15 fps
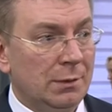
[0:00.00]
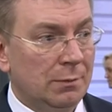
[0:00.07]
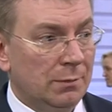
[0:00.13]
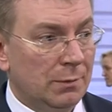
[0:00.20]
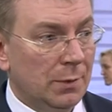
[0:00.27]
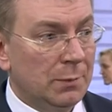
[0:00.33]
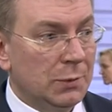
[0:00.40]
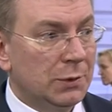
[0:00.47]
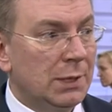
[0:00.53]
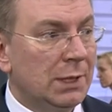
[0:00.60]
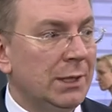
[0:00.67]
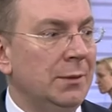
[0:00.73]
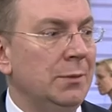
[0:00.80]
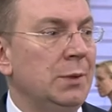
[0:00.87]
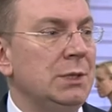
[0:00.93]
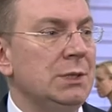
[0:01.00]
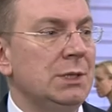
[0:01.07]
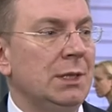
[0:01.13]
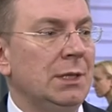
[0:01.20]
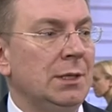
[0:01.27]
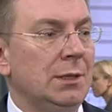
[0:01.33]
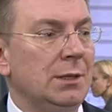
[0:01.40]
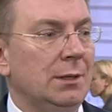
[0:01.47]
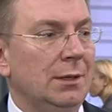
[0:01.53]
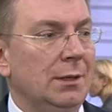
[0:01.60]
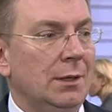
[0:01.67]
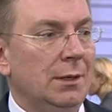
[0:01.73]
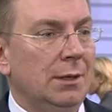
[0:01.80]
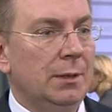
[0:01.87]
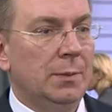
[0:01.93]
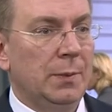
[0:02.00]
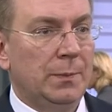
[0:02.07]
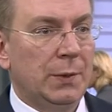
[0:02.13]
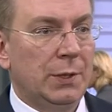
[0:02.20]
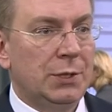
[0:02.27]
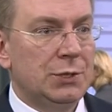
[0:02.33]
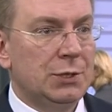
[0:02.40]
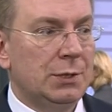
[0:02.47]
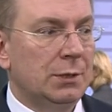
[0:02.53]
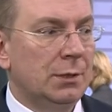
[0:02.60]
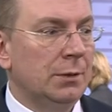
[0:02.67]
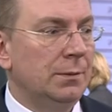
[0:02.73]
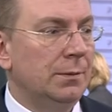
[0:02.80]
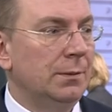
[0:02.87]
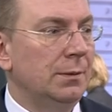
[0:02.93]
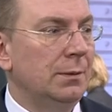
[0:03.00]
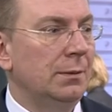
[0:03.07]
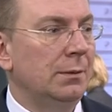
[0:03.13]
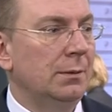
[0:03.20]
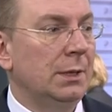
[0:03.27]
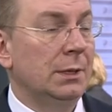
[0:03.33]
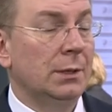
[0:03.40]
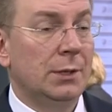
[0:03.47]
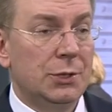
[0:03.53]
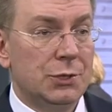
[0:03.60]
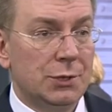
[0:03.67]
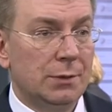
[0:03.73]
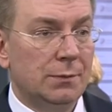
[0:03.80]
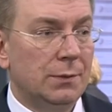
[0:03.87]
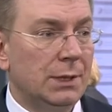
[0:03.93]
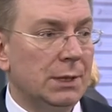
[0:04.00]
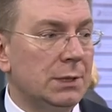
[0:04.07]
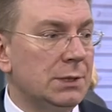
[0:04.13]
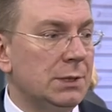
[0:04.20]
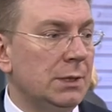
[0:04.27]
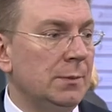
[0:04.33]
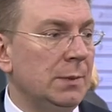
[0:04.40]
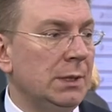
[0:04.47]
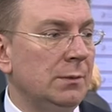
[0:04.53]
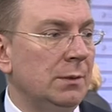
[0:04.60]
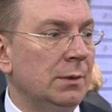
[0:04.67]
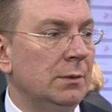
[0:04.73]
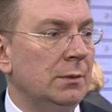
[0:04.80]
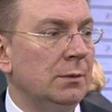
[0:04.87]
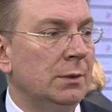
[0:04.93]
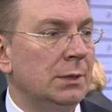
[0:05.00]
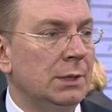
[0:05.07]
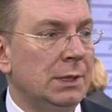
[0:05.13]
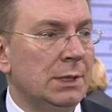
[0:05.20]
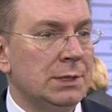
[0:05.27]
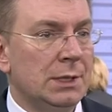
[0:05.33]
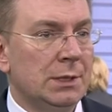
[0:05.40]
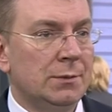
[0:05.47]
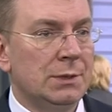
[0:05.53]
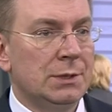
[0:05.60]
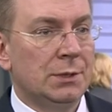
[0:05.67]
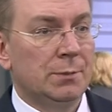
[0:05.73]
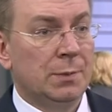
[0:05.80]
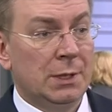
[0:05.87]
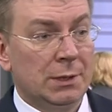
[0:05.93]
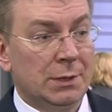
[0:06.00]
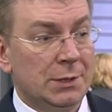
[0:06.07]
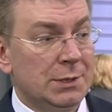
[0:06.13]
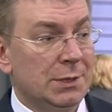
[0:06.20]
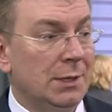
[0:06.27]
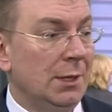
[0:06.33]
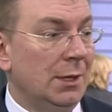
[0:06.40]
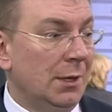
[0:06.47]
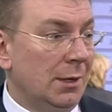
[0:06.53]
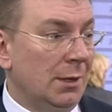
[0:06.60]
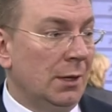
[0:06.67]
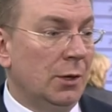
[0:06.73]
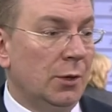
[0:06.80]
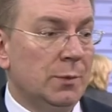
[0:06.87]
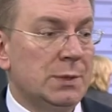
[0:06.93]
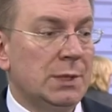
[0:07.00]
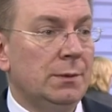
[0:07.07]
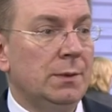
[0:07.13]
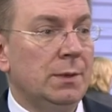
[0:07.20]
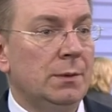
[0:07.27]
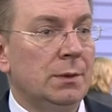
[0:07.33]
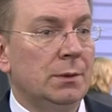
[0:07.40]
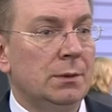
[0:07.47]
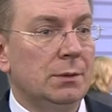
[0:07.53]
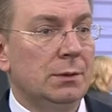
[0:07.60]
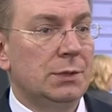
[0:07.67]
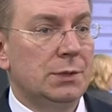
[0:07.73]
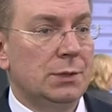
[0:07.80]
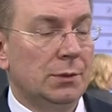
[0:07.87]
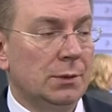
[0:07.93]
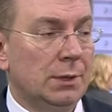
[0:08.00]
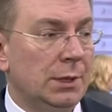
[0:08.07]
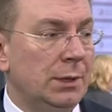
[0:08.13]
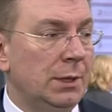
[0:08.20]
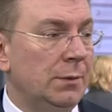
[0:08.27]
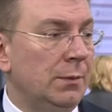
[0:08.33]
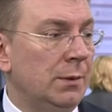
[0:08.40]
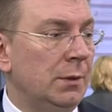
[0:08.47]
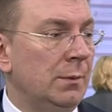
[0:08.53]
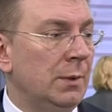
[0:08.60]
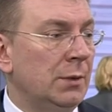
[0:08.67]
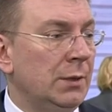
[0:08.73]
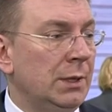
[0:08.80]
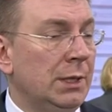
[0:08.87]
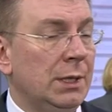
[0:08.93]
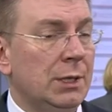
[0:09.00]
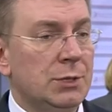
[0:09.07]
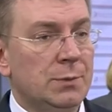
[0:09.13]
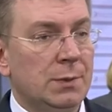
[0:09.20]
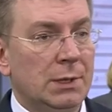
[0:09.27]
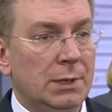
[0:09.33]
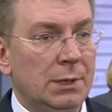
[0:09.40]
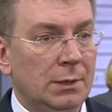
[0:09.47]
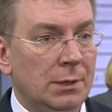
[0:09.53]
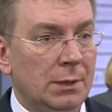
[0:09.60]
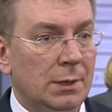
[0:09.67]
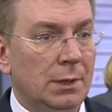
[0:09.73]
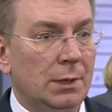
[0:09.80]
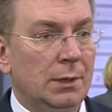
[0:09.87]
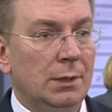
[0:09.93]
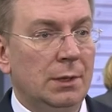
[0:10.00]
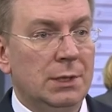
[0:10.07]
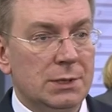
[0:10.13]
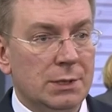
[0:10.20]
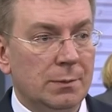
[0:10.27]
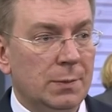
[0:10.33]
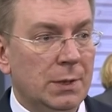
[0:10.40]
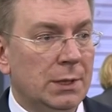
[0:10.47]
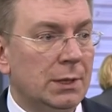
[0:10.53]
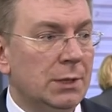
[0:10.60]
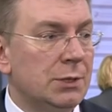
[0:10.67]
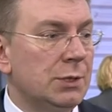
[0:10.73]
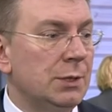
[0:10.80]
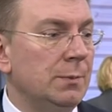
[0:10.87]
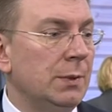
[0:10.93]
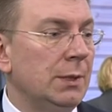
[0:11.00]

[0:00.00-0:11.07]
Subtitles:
from today we start the preparation of declaration of Riga summit. We will coordinate that with our partners. I hope that we will strongly reaffirm our engagement in the Eastern Partnership.